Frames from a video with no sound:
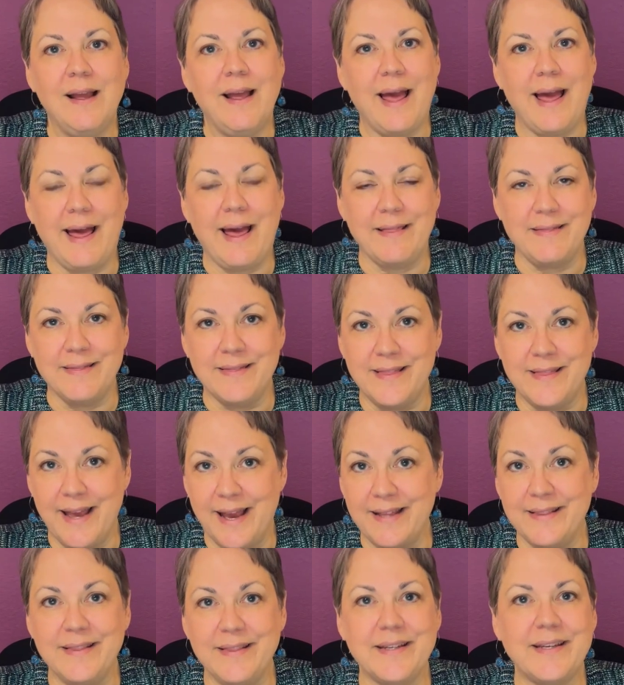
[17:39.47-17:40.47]
and
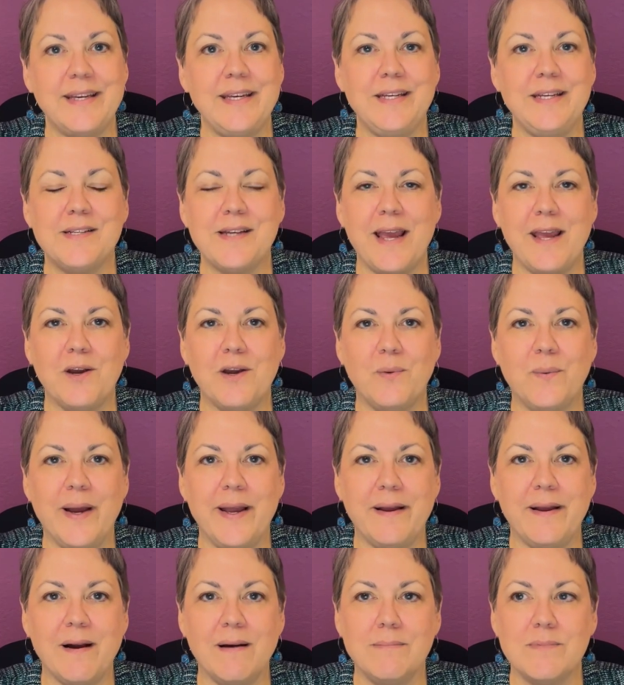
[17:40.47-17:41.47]
then the key
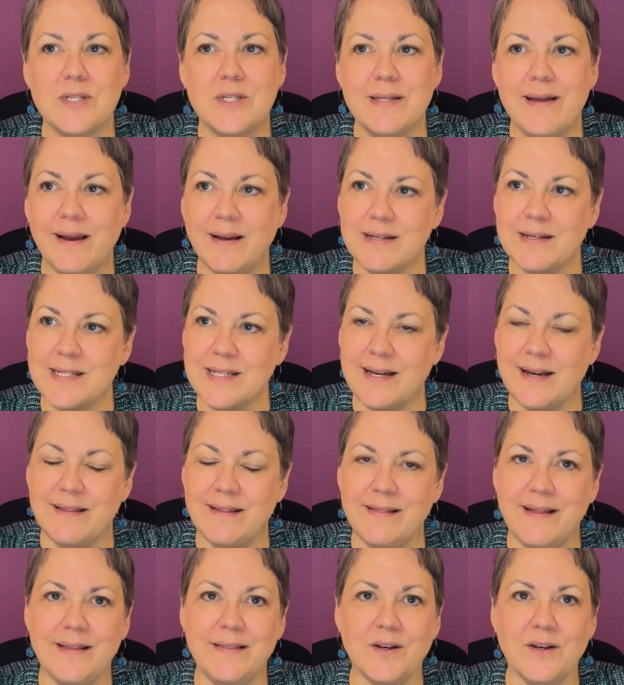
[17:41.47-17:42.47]
takeaway comes next,
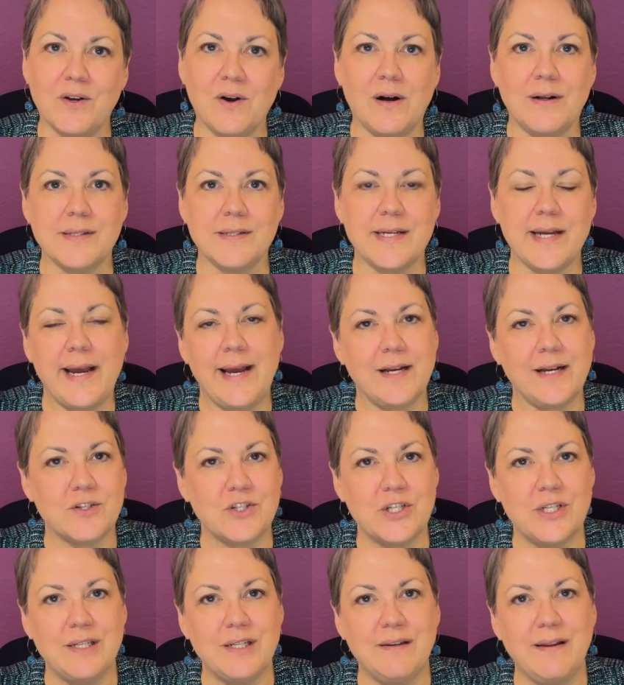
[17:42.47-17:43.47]
and then the call to
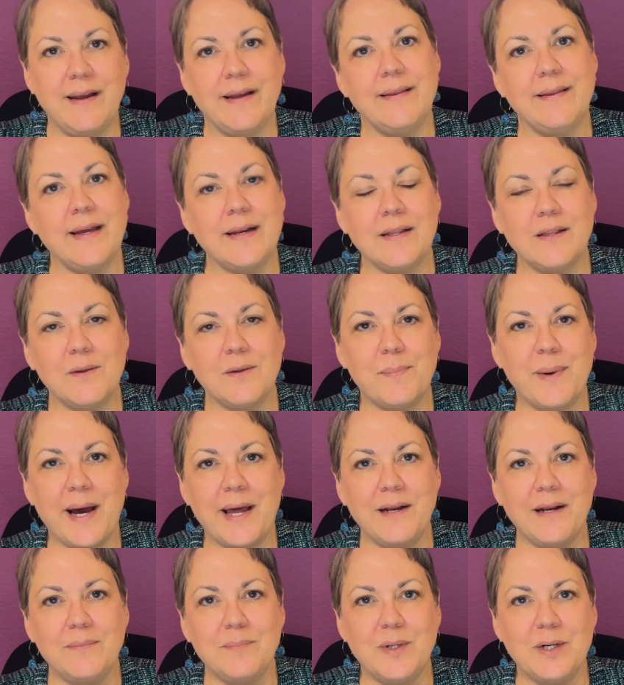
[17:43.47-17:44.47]
action. And then at the
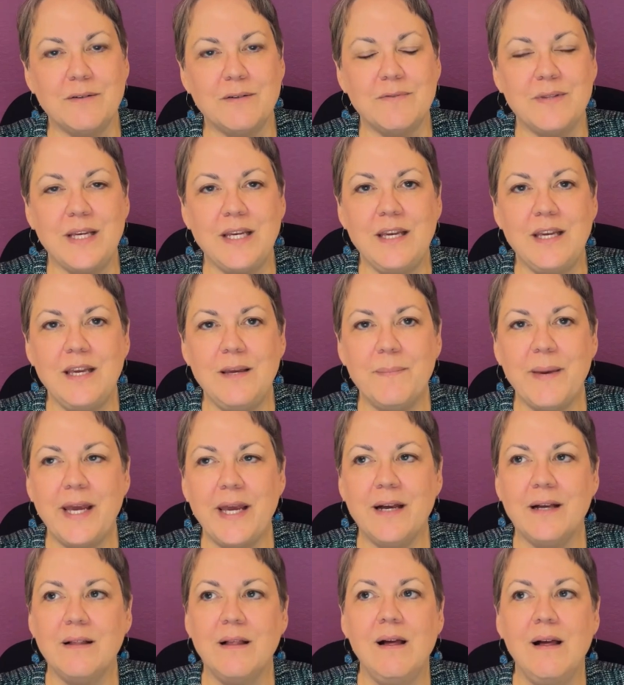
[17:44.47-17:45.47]
bottom of the
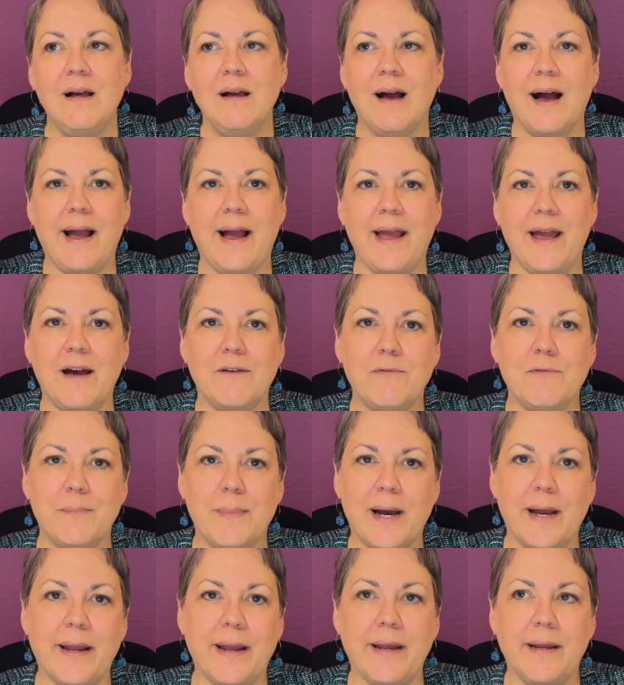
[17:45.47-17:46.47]
email, I have
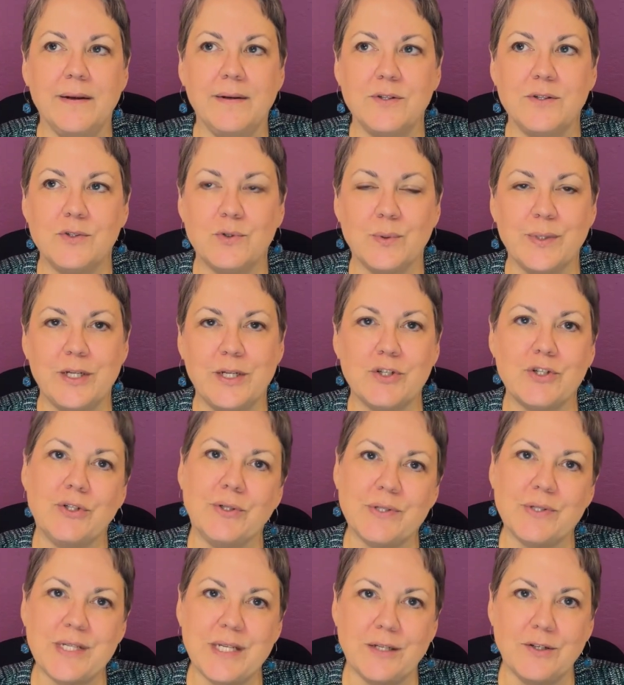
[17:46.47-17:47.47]
my
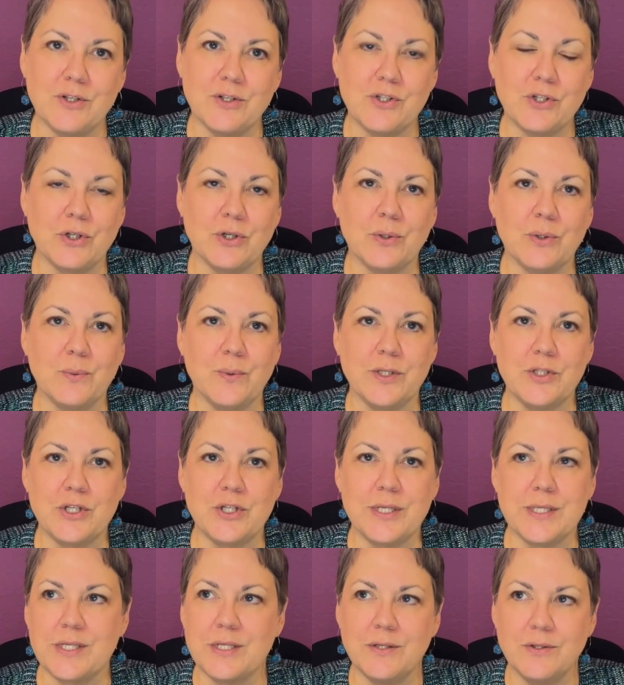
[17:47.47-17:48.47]
traditional signature, which
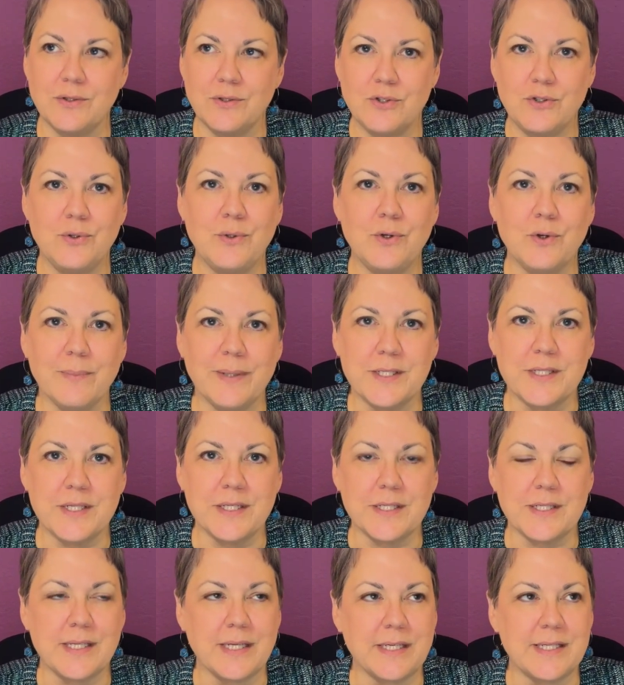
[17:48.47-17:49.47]
is to your
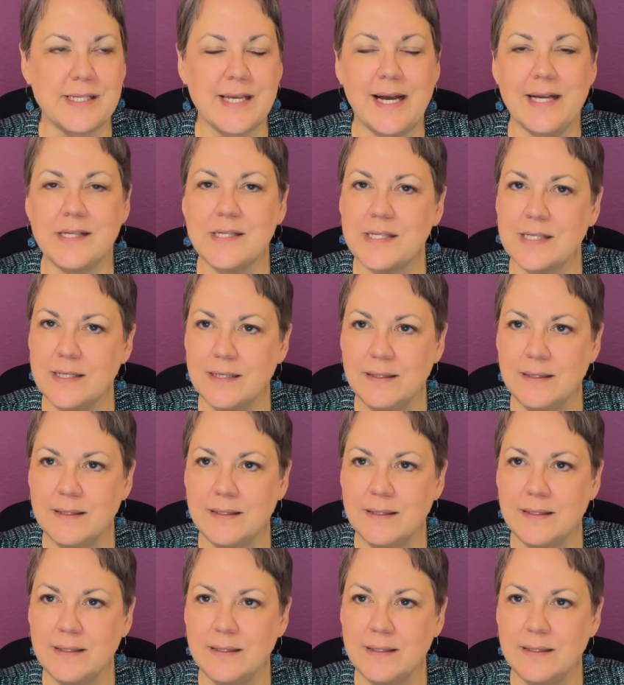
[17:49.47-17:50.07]
business success,